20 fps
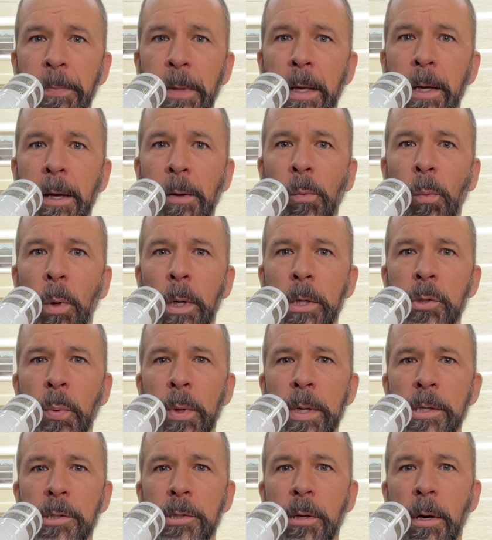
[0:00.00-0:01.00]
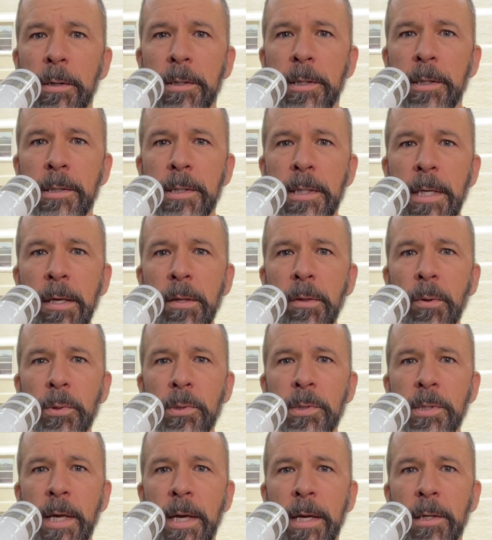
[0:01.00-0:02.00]
Once we start to see those
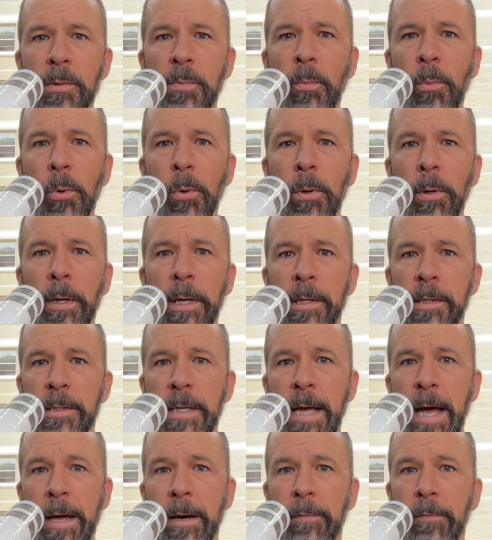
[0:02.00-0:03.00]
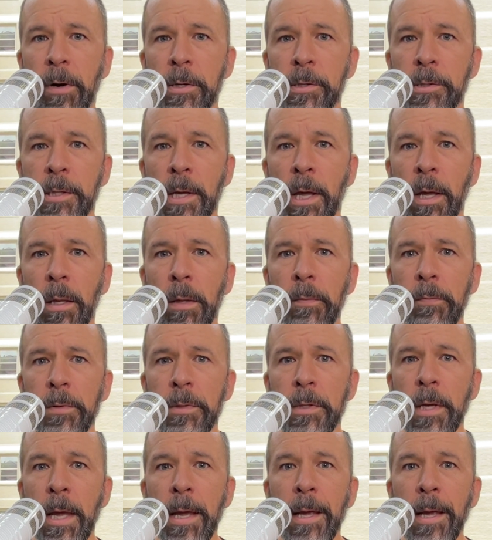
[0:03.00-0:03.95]
things more inside of ourselves,